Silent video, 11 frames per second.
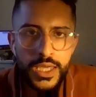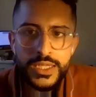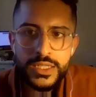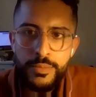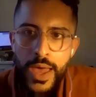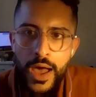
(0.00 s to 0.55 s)

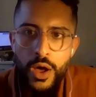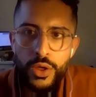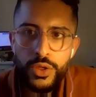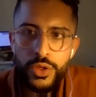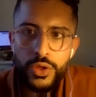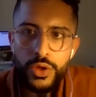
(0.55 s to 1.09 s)
is about,
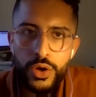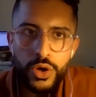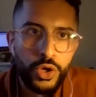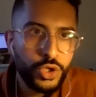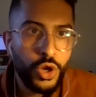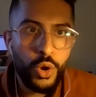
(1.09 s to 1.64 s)

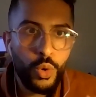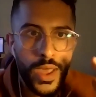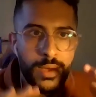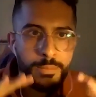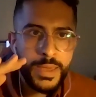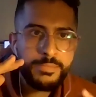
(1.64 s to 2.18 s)
you know,
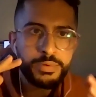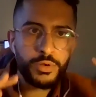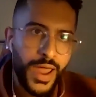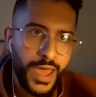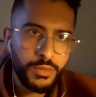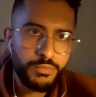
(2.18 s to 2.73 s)
where people are
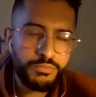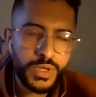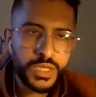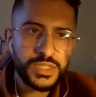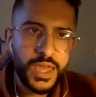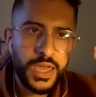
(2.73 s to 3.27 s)
at,
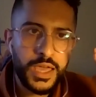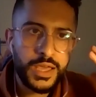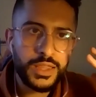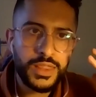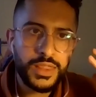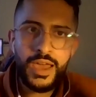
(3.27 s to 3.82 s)
because they
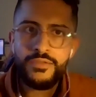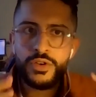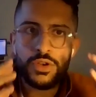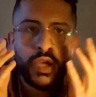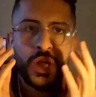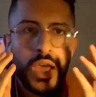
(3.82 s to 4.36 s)
have
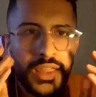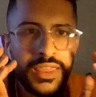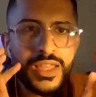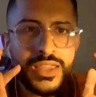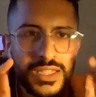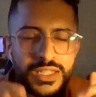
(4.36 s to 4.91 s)
I
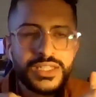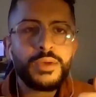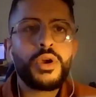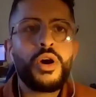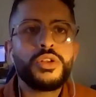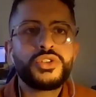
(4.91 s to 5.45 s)
think there's a
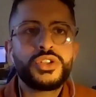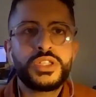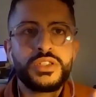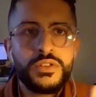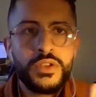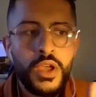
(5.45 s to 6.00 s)

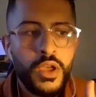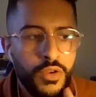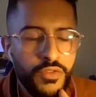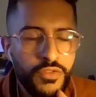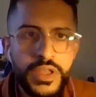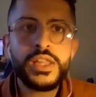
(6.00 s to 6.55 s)
subconscious
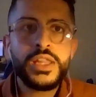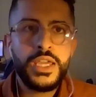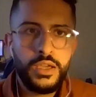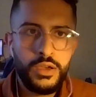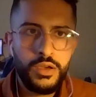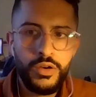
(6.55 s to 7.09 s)

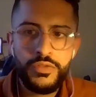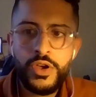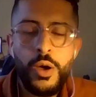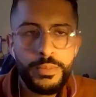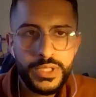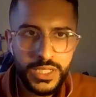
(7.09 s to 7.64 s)
feeling of
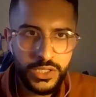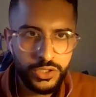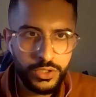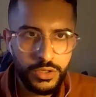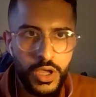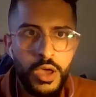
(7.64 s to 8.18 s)

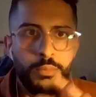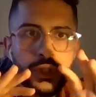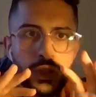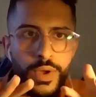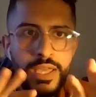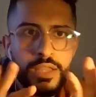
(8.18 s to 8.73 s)
competition
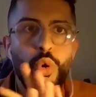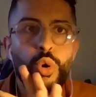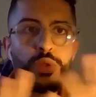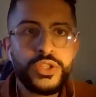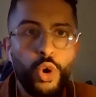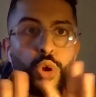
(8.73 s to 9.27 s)
between
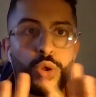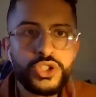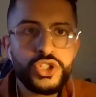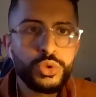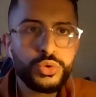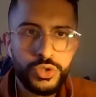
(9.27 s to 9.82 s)
all the
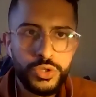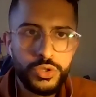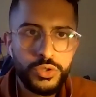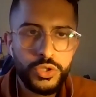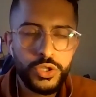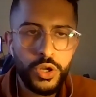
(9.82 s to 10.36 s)
children,
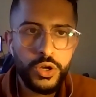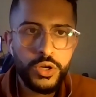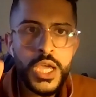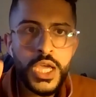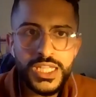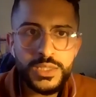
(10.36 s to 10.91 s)
you know.
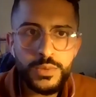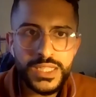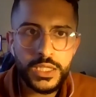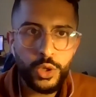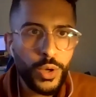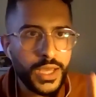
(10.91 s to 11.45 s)
This one's
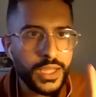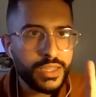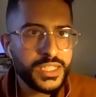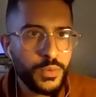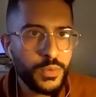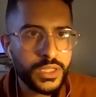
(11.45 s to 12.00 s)
a lawyer,
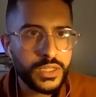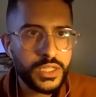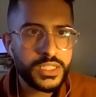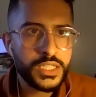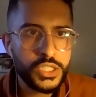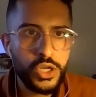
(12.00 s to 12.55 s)
this one
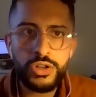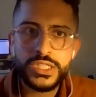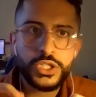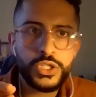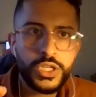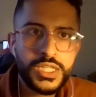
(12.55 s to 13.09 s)
is a
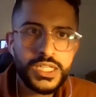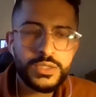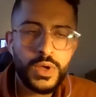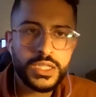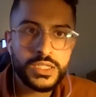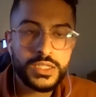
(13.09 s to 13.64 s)
doctor, you know, this
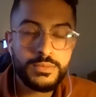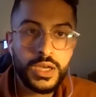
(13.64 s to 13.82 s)
one's